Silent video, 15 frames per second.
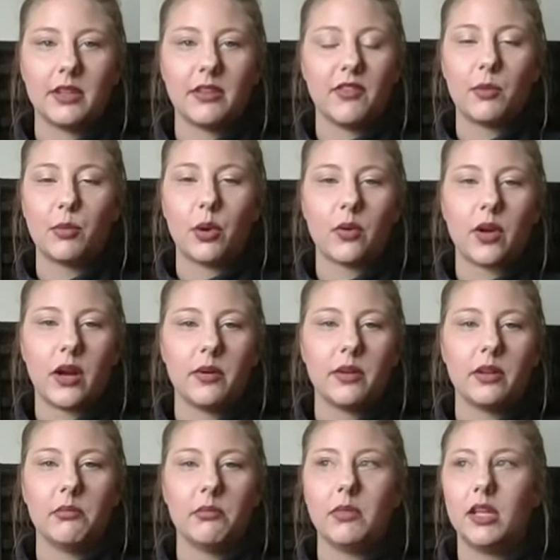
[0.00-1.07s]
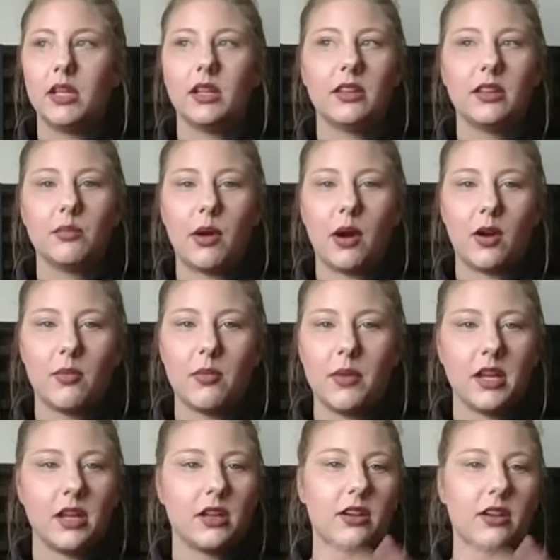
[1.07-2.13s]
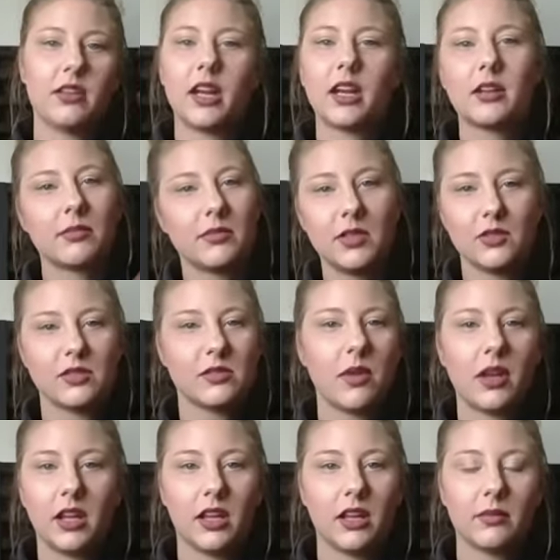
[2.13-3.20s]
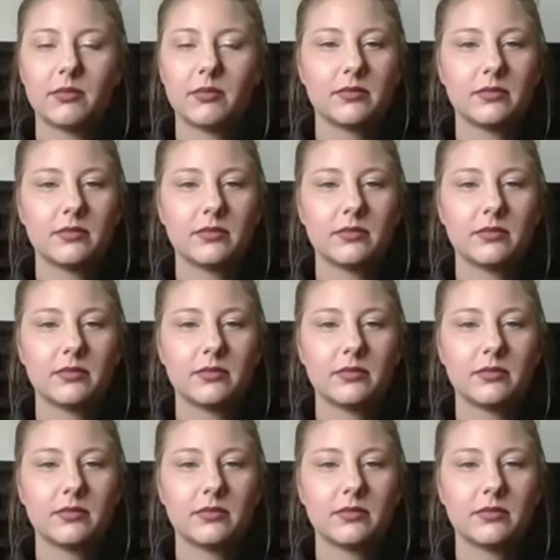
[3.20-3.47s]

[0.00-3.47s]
If it broke, I would immediately borrow money or like use money,